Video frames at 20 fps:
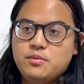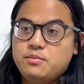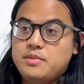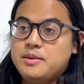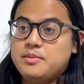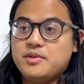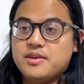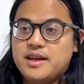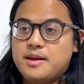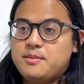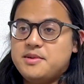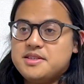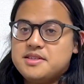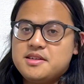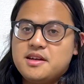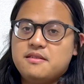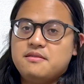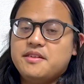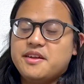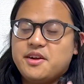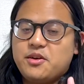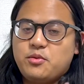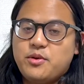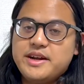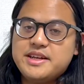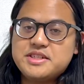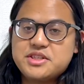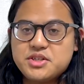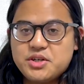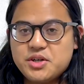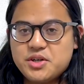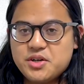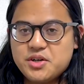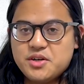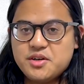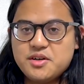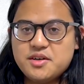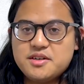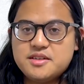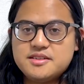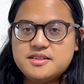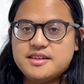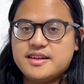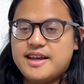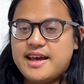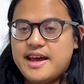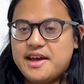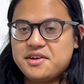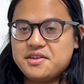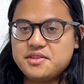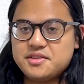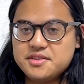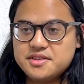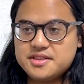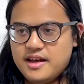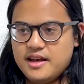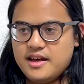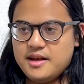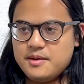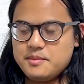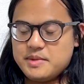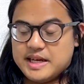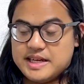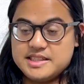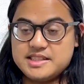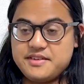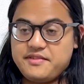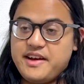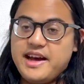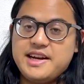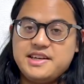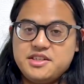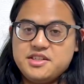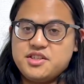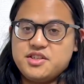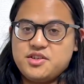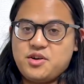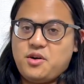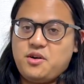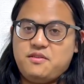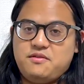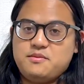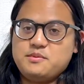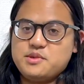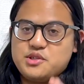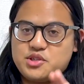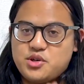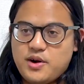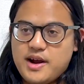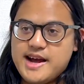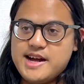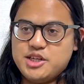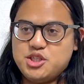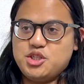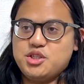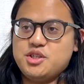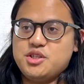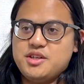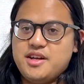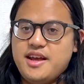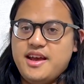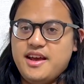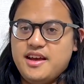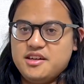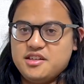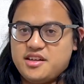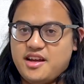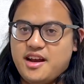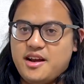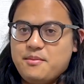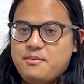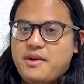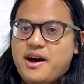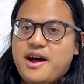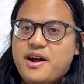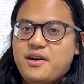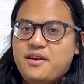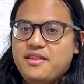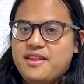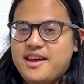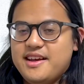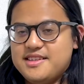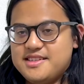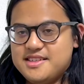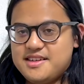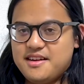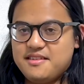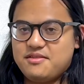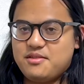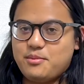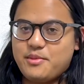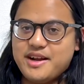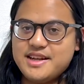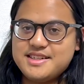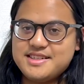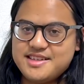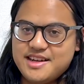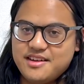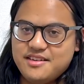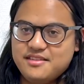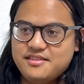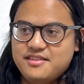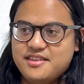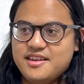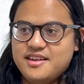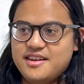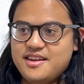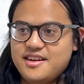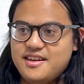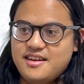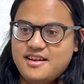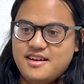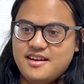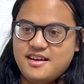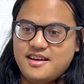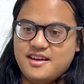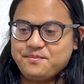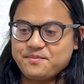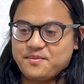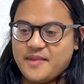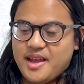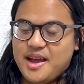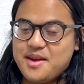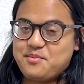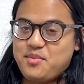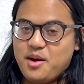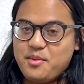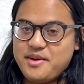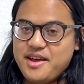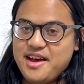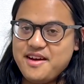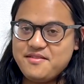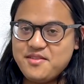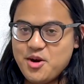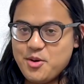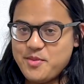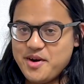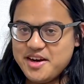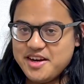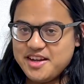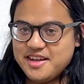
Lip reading: People gave me stuff like rice cookers and kettles, because if I had to start from scratch and kind of buy all that stuff for myself, then I'd probably have no money.